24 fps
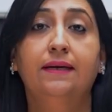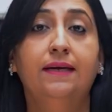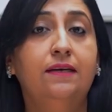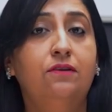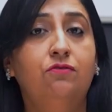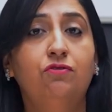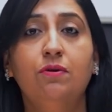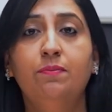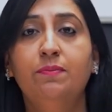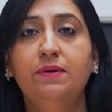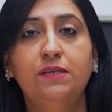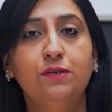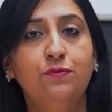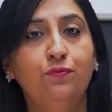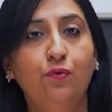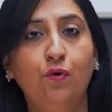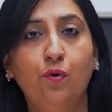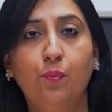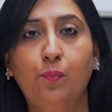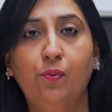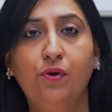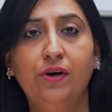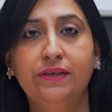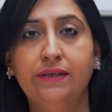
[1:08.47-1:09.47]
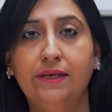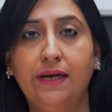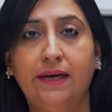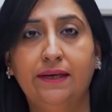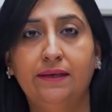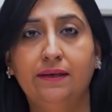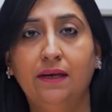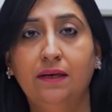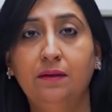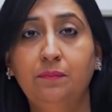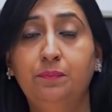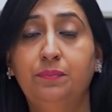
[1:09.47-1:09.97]
it remains
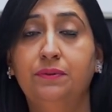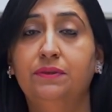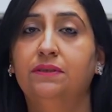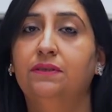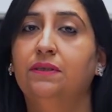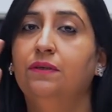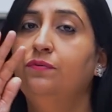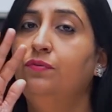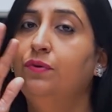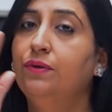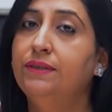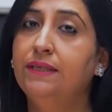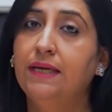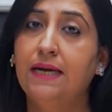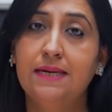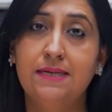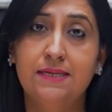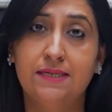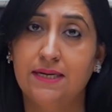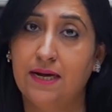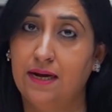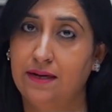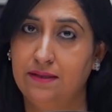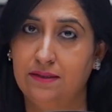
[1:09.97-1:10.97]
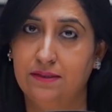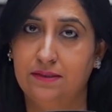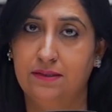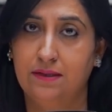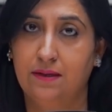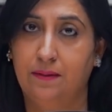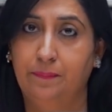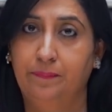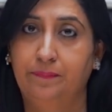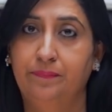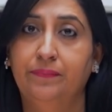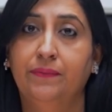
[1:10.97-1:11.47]
4.99% for the entire
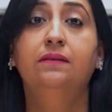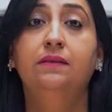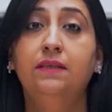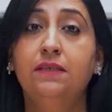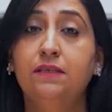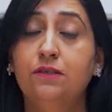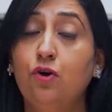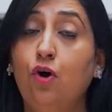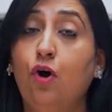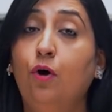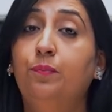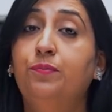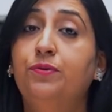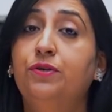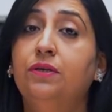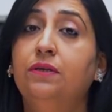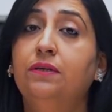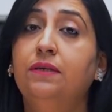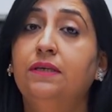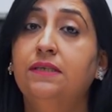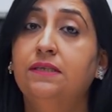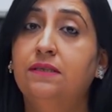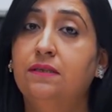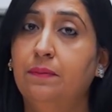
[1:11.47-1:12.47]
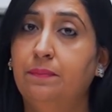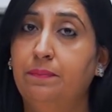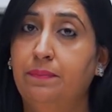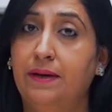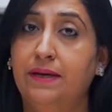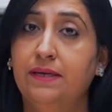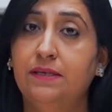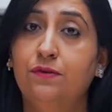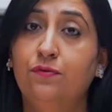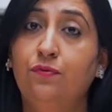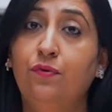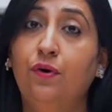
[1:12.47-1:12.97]
term. This option is the best